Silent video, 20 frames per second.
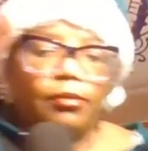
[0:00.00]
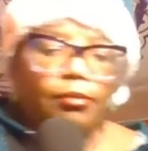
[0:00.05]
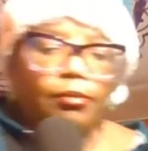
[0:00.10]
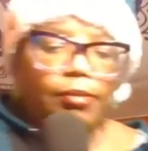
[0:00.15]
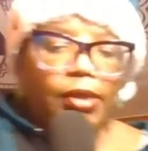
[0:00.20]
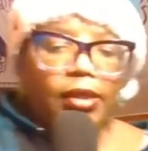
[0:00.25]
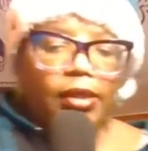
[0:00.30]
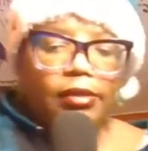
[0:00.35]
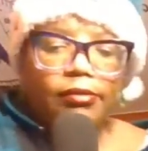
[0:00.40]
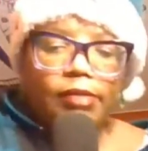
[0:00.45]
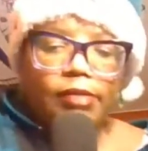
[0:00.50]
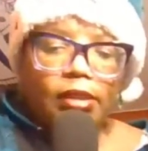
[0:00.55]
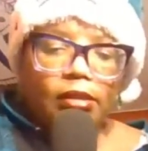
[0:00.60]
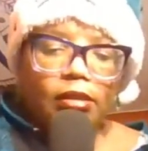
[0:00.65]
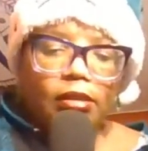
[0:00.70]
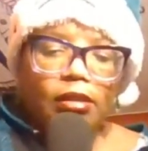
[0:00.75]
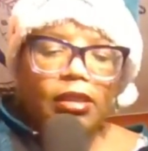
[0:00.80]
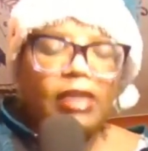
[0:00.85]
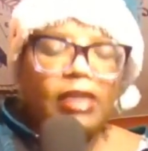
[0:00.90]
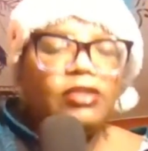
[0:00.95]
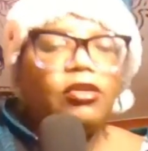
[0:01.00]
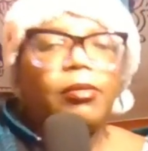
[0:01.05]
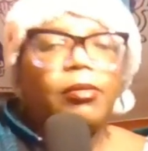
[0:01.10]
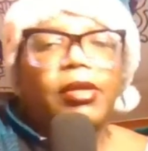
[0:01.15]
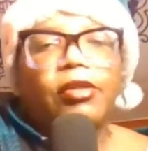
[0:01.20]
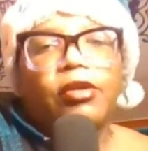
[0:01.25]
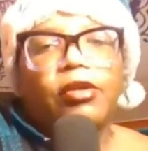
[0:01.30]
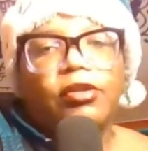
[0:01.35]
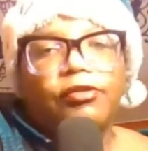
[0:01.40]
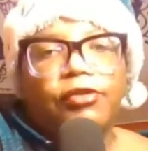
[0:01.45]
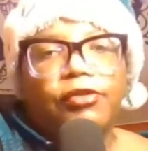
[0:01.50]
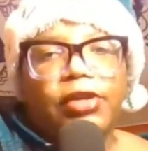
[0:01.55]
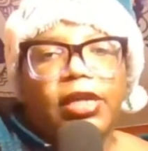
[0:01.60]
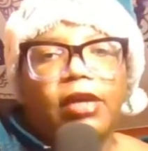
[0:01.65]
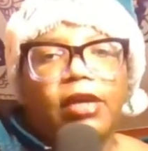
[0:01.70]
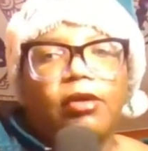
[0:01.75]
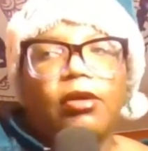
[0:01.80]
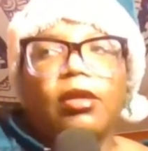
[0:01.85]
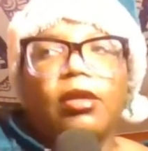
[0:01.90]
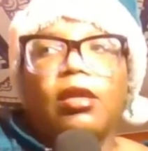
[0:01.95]
but that's all my thoughts for
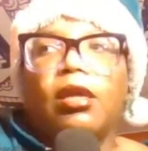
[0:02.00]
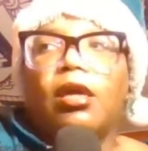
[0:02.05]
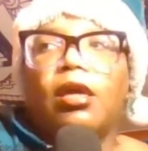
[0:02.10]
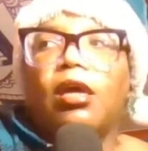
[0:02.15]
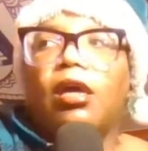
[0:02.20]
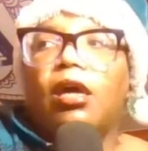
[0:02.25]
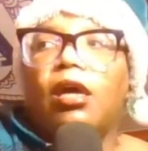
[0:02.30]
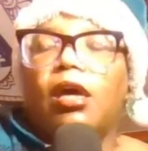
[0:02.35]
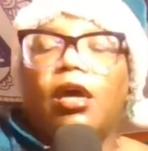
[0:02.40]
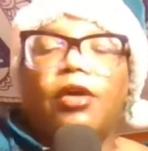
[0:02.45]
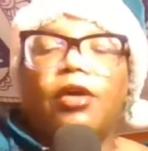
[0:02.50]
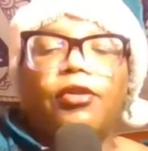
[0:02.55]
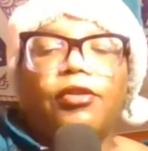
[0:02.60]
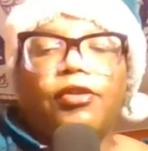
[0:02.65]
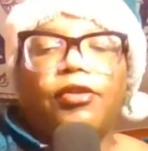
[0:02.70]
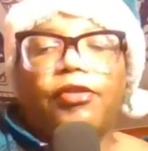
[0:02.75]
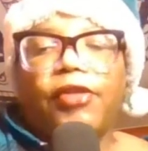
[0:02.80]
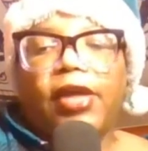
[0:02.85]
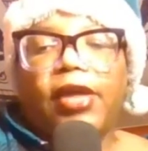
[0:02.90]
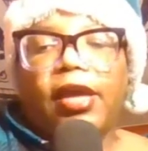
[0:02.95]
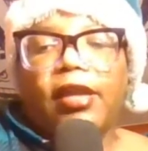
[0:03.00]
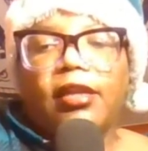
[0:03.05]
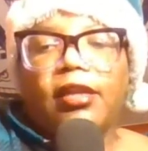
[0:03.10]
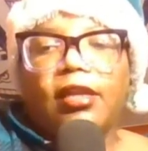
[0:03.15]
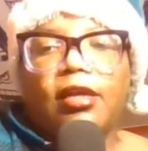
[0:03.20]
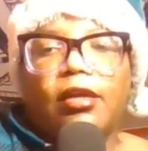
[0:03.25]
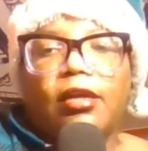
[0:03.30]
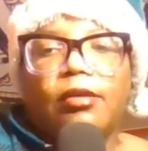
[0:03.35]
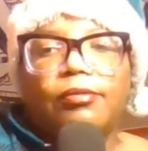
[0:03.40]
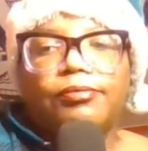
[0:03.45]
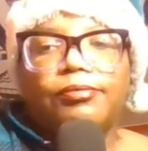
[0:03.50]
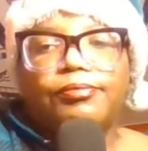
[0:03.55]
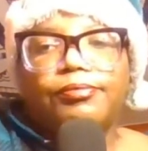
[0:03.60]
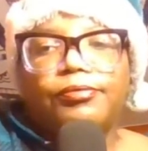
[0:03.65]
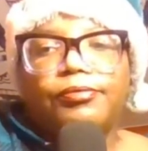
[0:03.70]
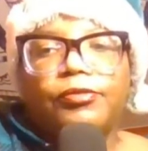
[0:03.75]
now. Other than that, um,